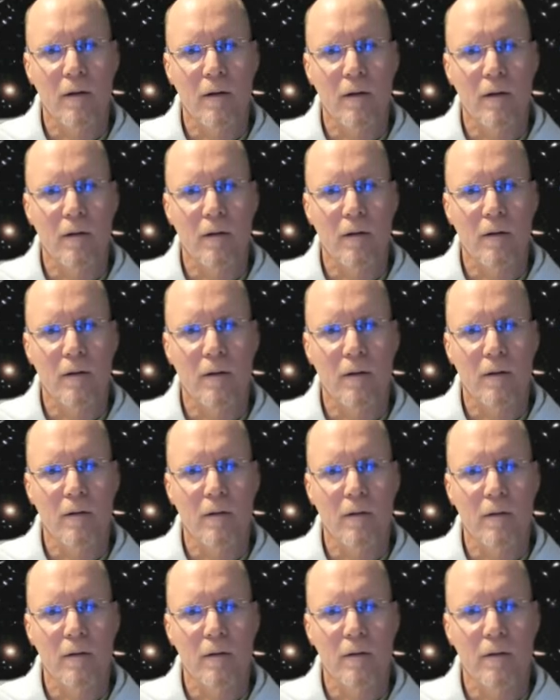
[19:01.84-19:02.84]

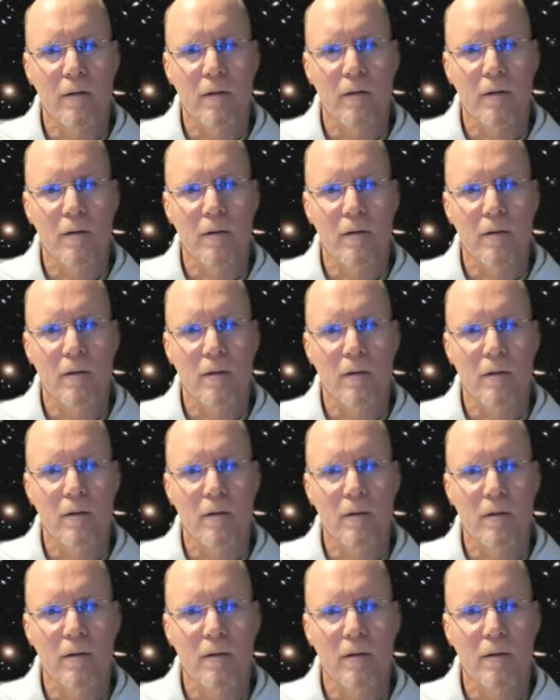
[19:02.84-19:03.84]

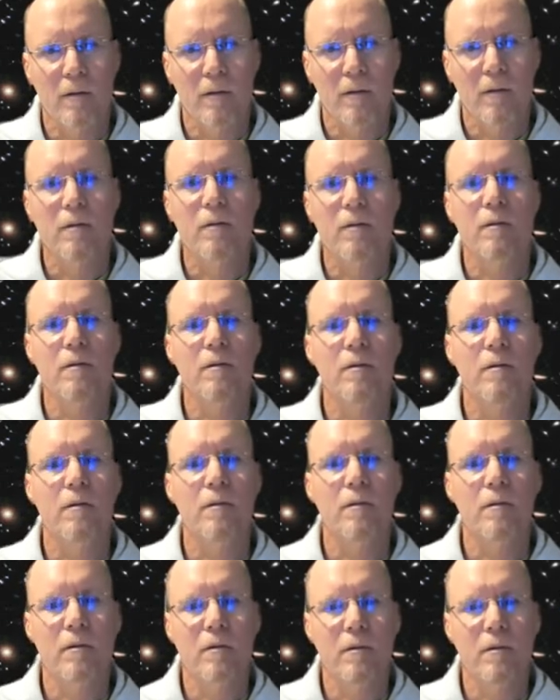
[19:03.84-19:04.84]

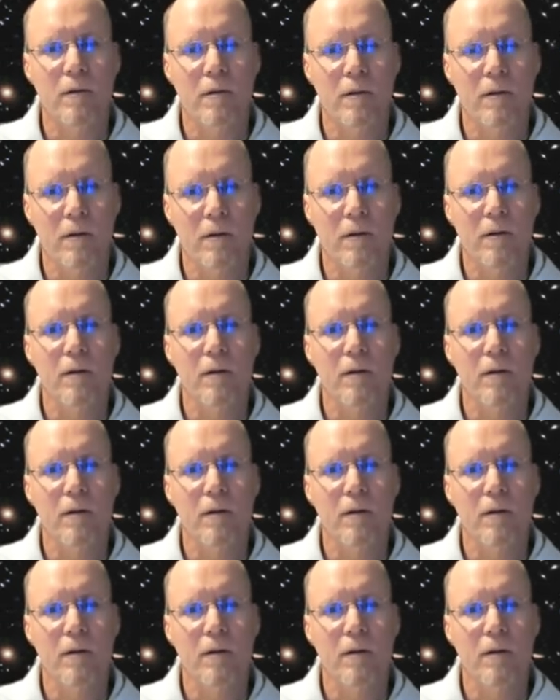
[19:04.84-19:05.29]
(not speaking)